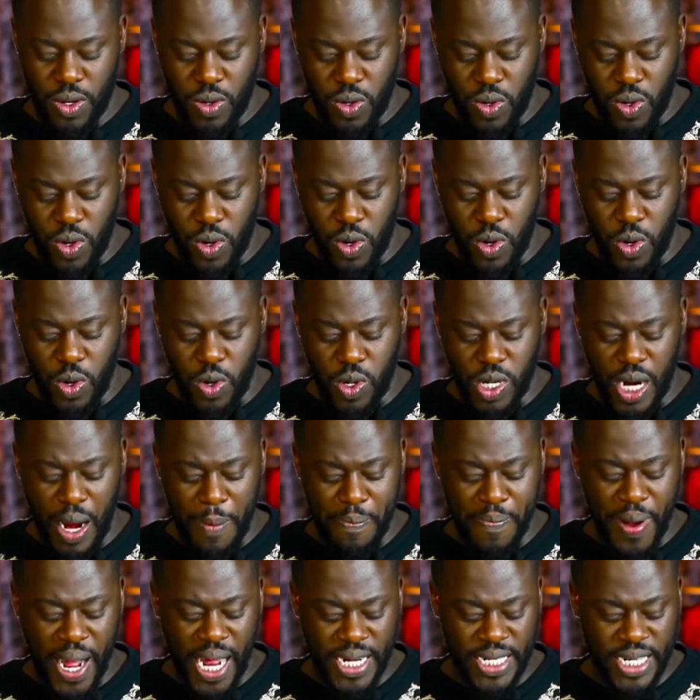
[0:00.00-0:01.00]
Oh,
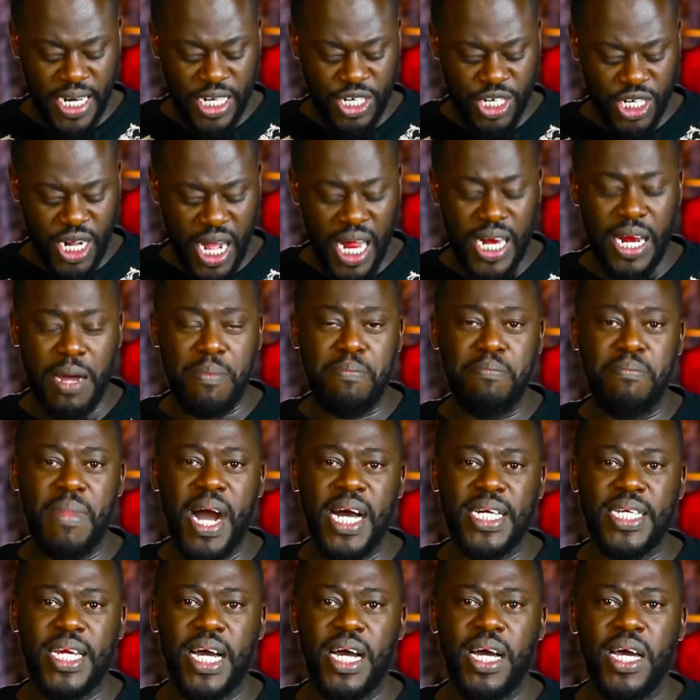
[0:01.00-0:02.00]
Rapata Shkala
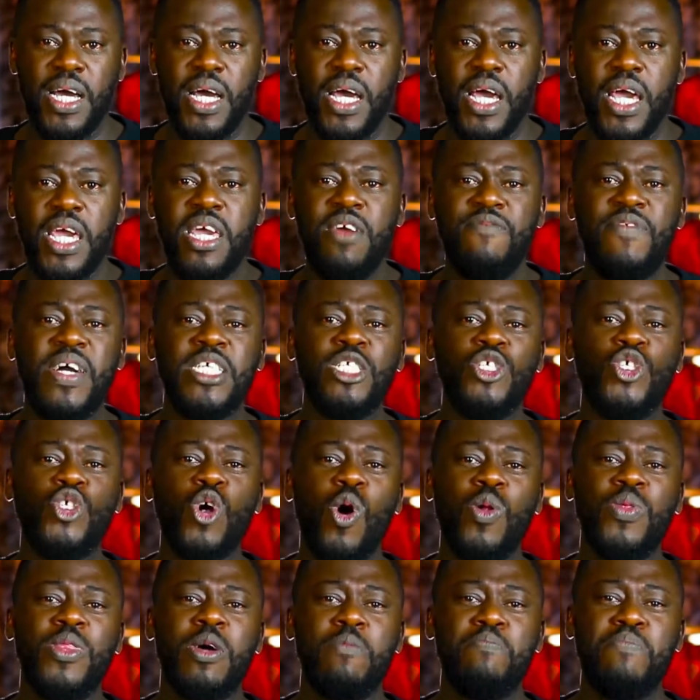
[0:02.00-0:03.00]
Manda. Even
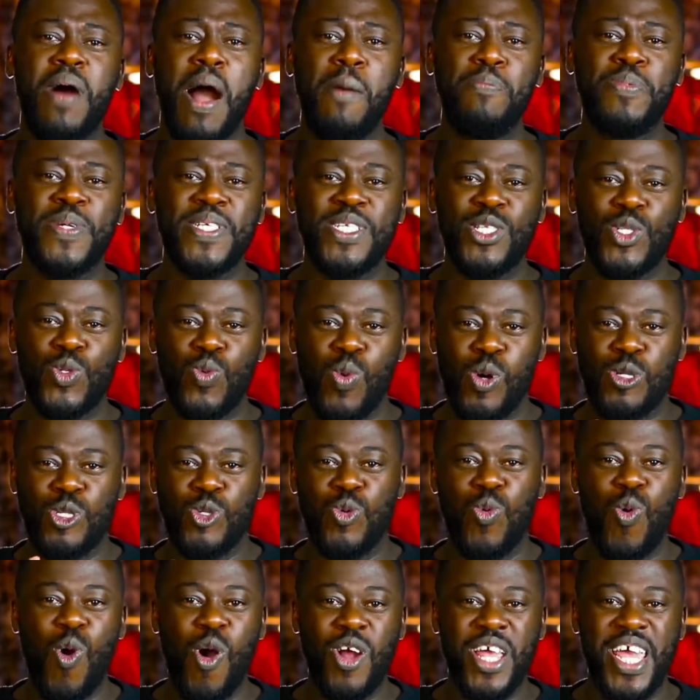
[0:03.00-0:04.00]
John the Baptist
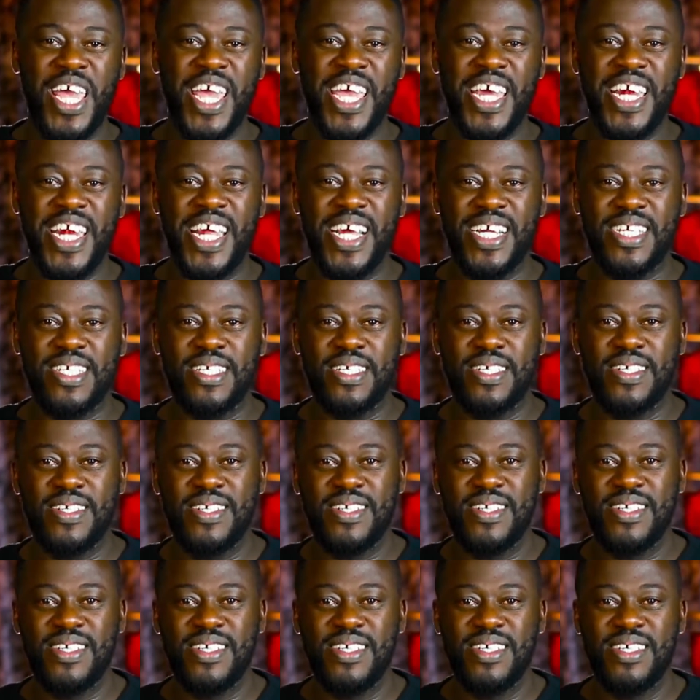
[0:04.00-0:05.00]
was walking in it.
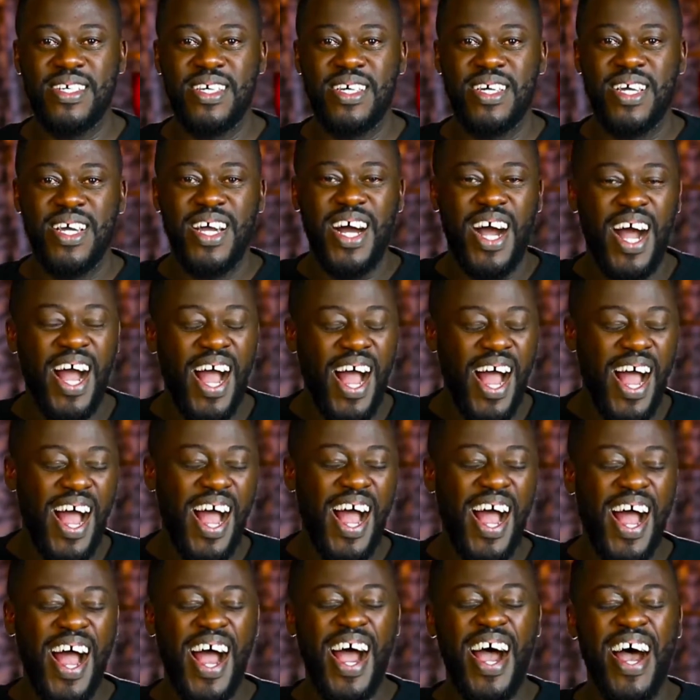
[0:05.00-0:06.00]

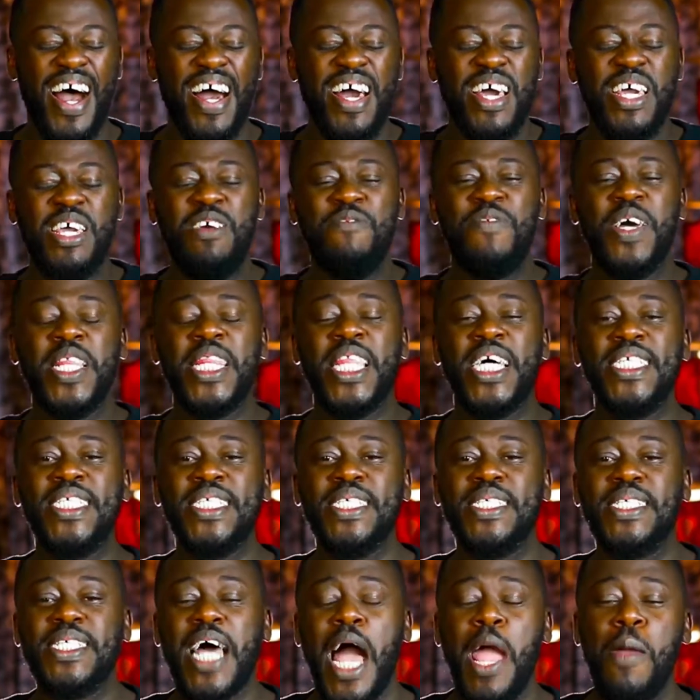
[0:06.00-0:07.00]
Ah, even the
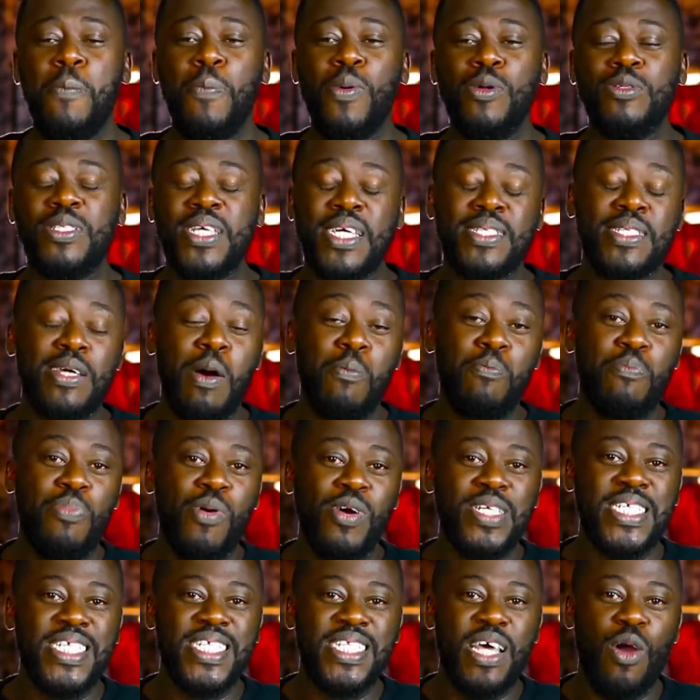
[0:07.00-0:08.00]
disciples at some
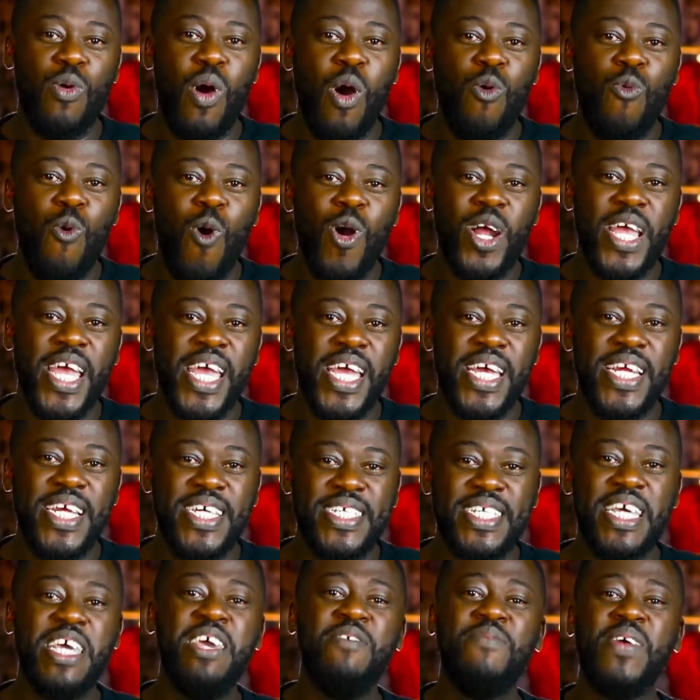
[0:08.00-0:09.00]
point they were walking in
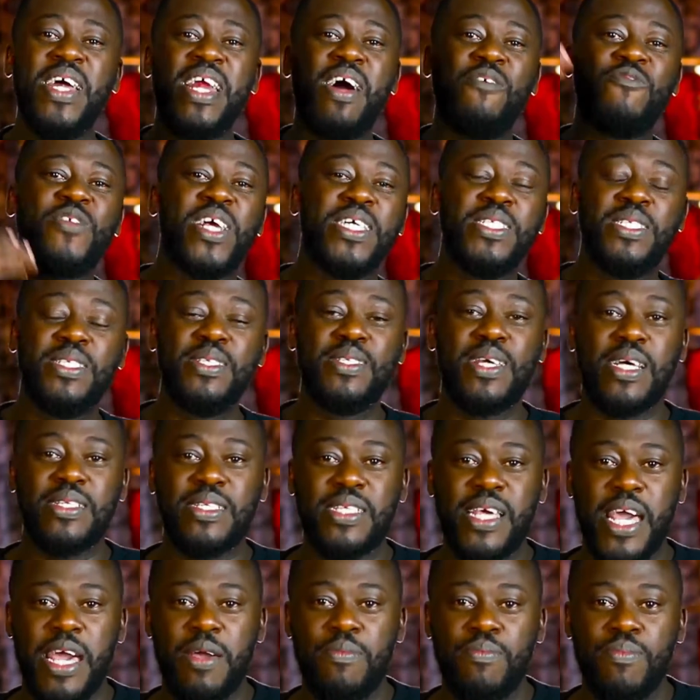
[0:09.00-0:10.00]
it, even after
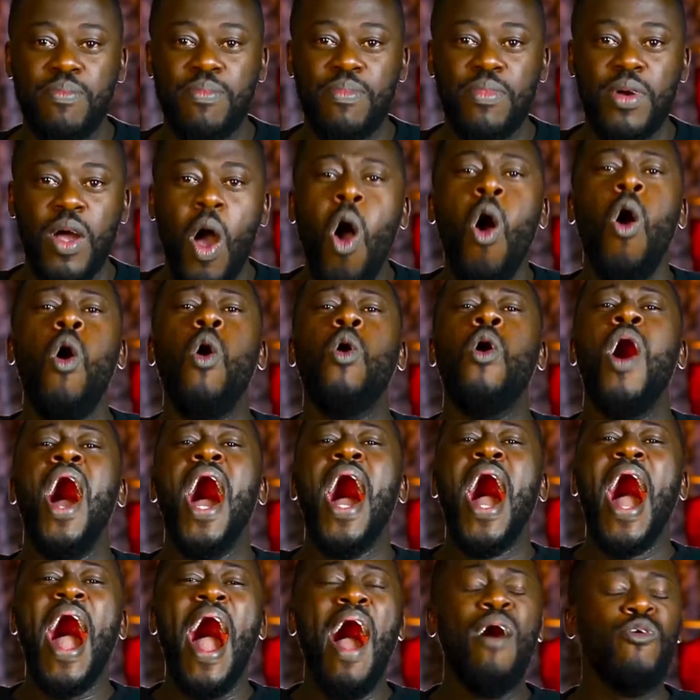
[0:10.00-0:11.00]
Jesus came.
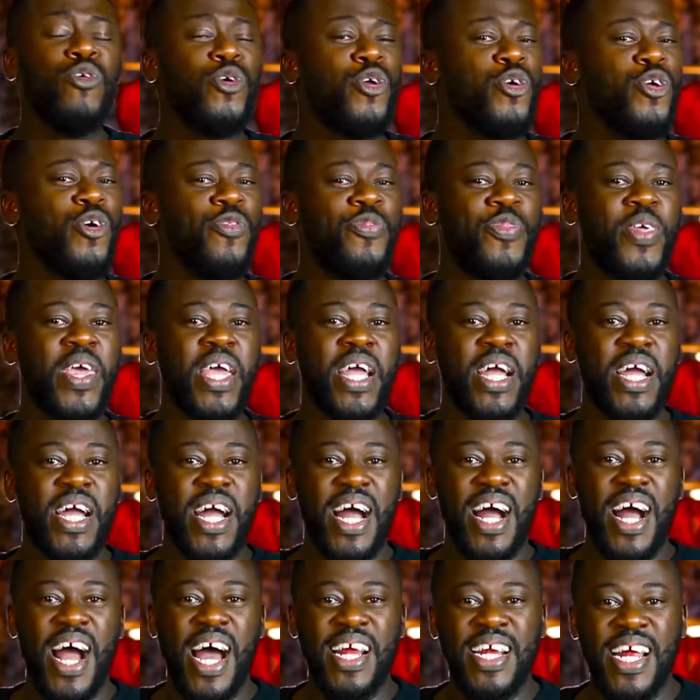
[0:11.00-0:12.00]
Oh, how do you
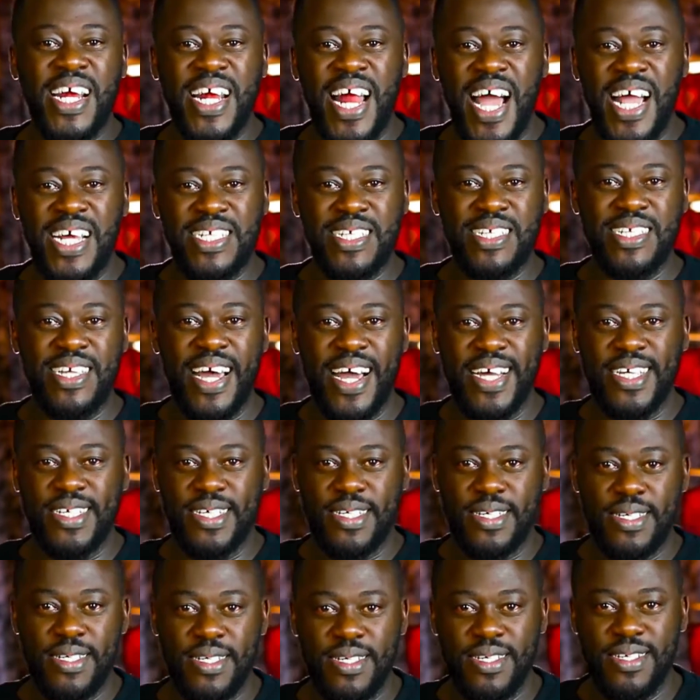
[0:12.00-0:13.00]
think Ananias
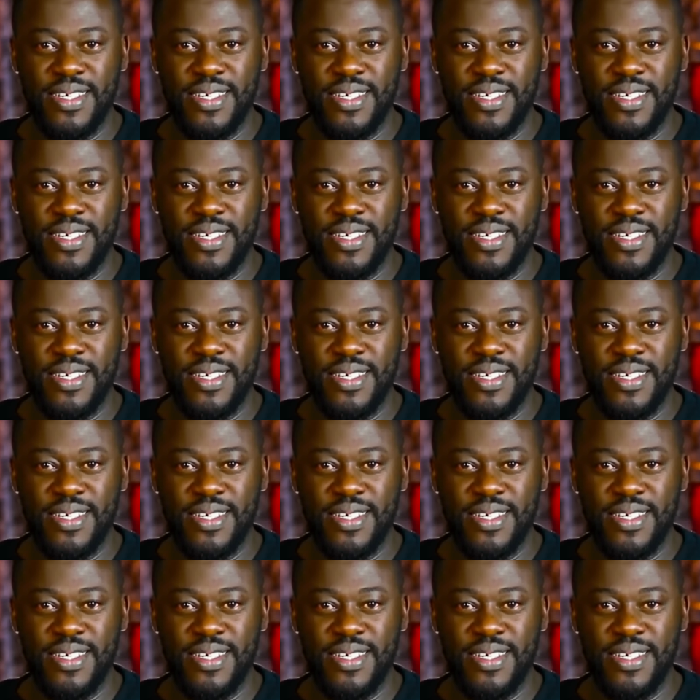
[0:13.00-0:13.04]
died?